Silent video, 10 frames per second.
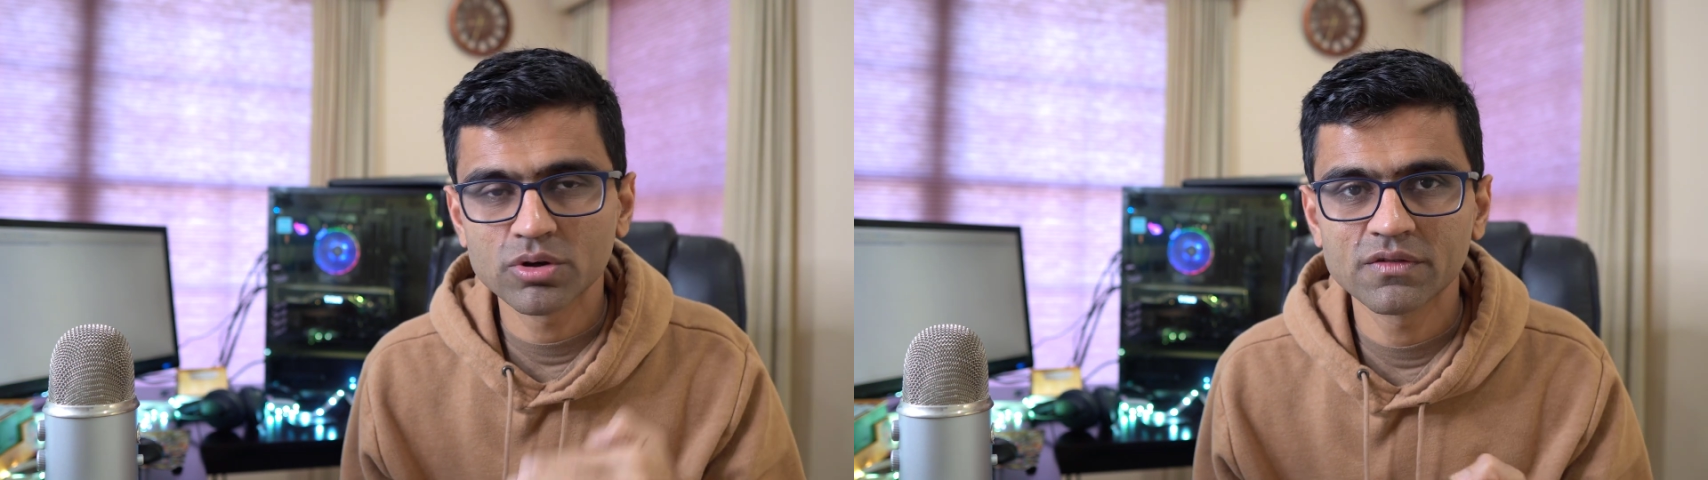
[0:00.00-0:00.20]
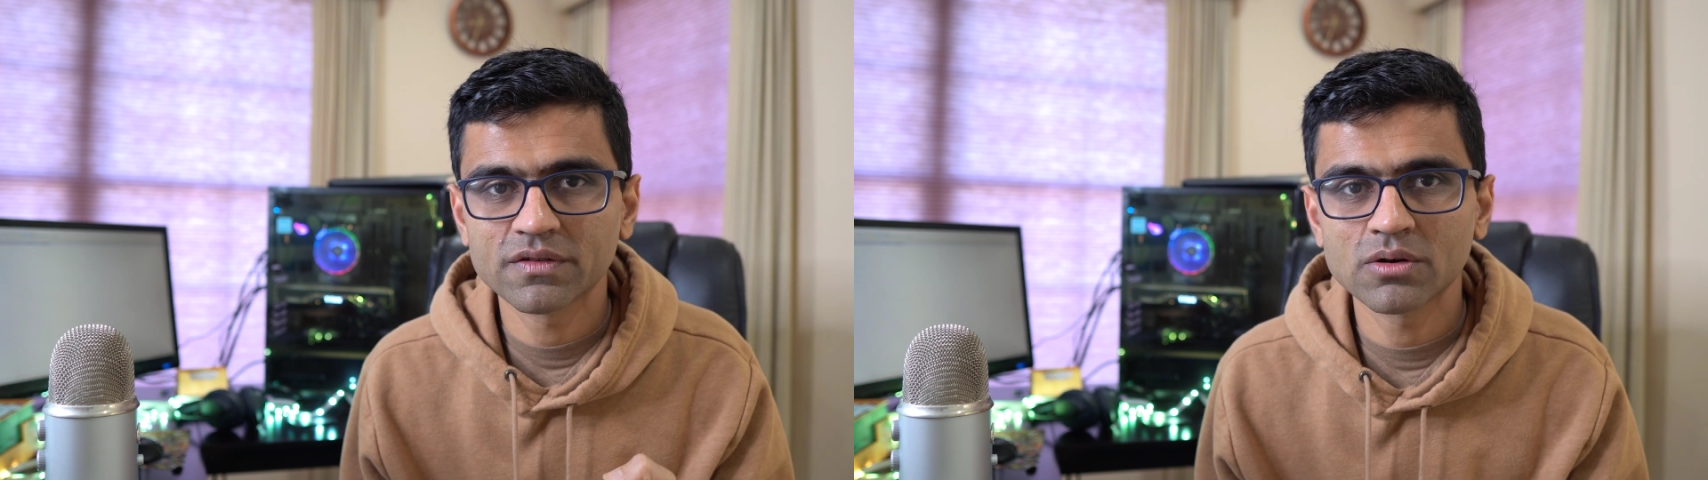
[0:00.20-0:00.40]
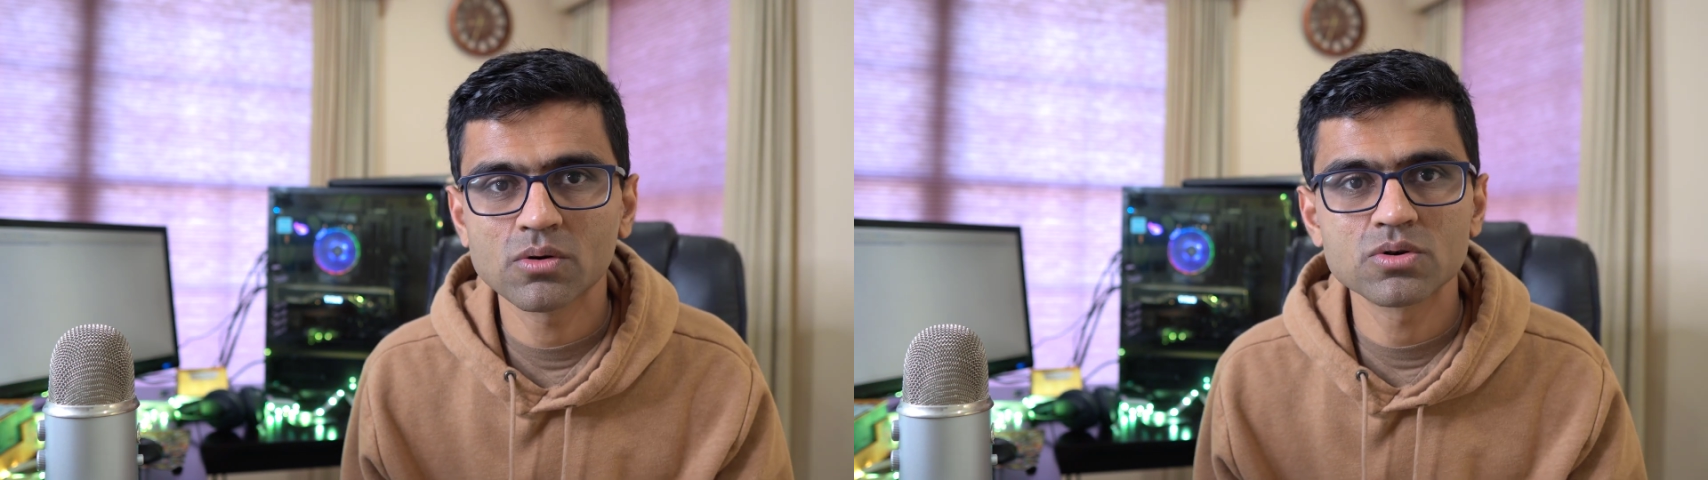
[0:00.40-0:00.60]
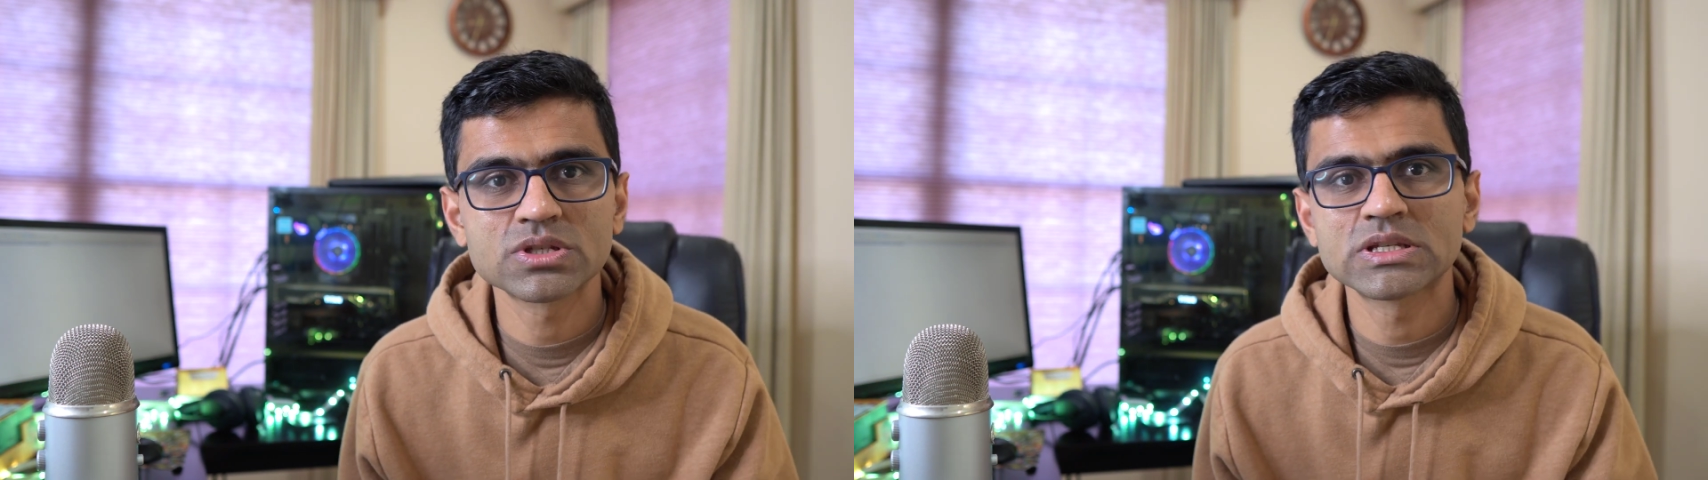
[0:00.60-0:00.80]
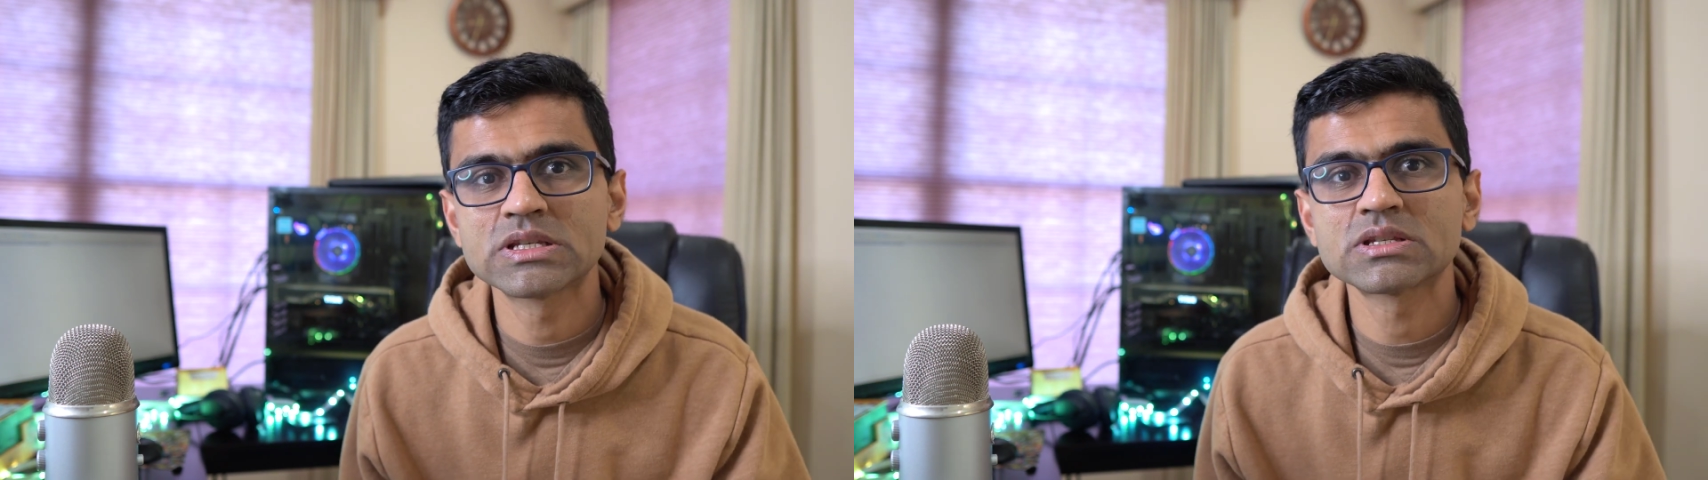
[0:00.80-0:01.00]
through different
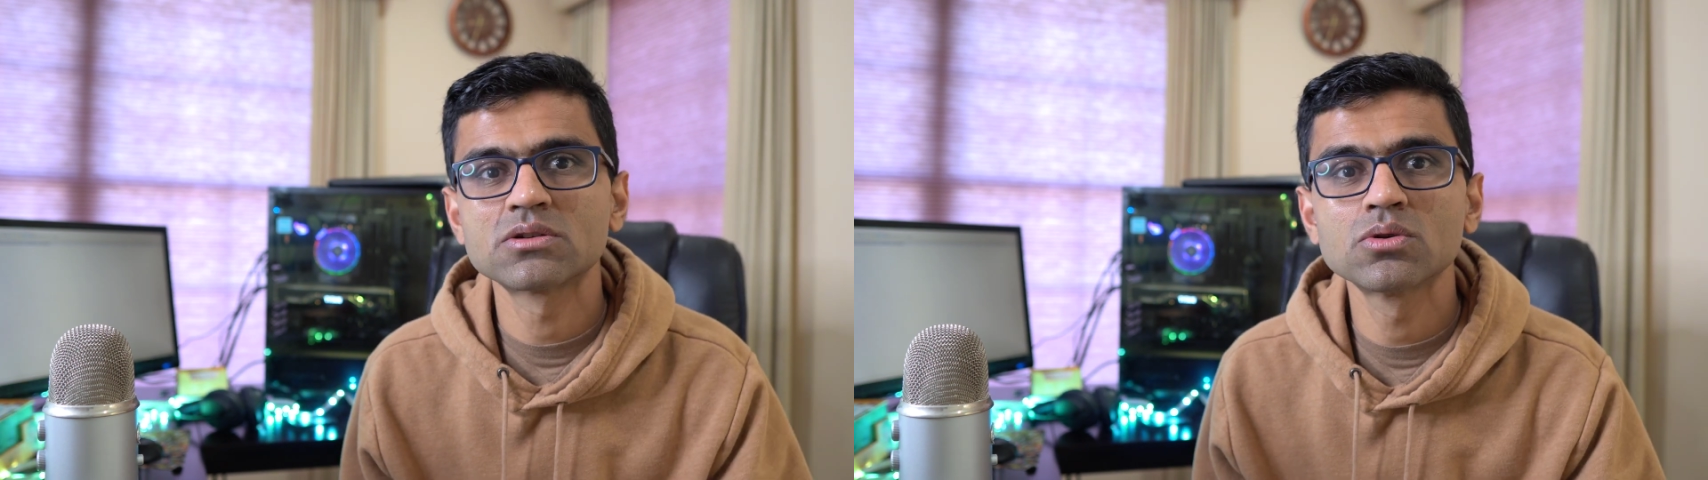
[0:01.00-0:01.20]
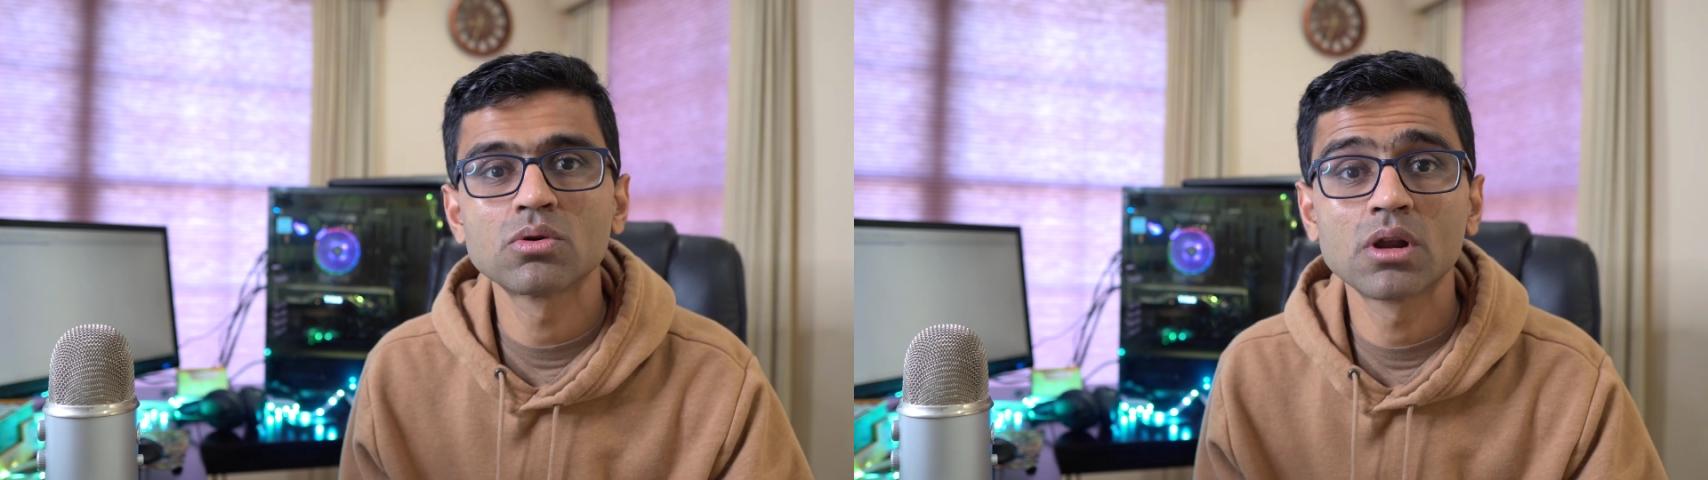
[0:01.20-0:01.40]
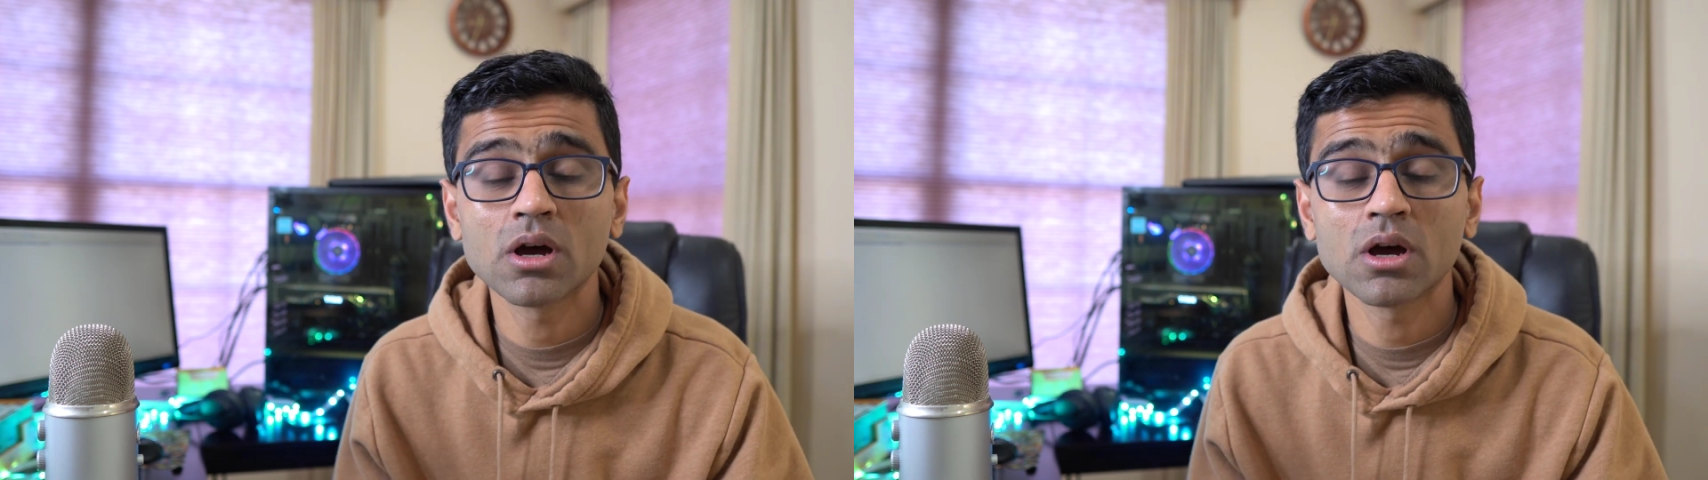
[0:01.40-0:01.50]
courses do